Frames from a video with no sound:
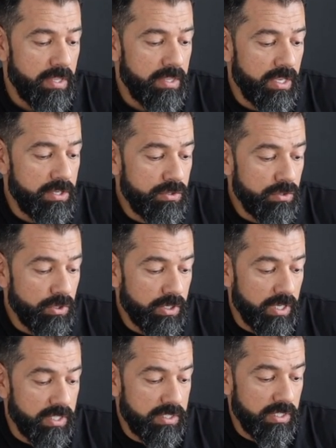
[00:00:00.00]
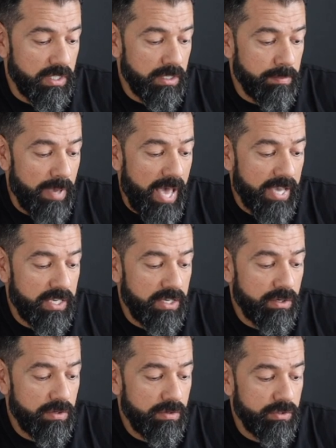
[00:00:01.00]
Then you look at the back
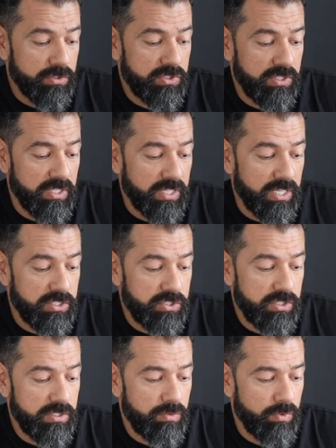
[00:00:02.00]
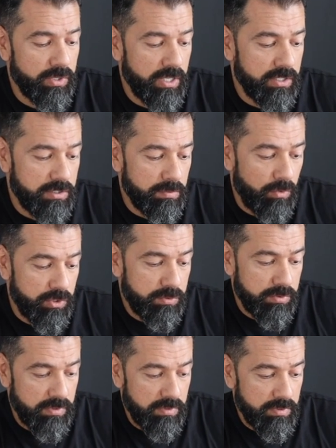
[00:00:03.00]
here, you'll see the kitchen, and we'll get into more
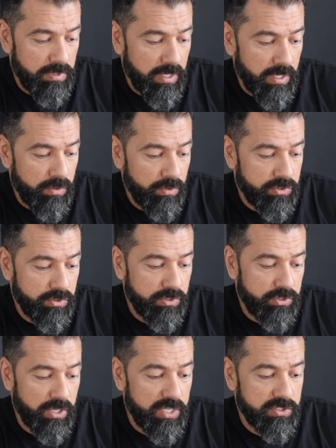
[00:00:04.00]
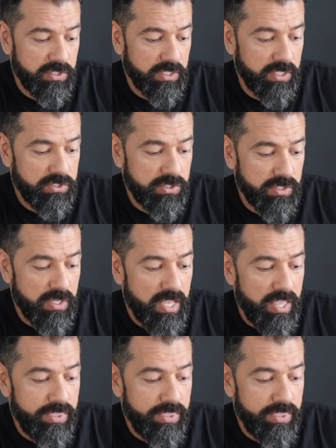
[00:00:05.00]
closer shots of the kitchen.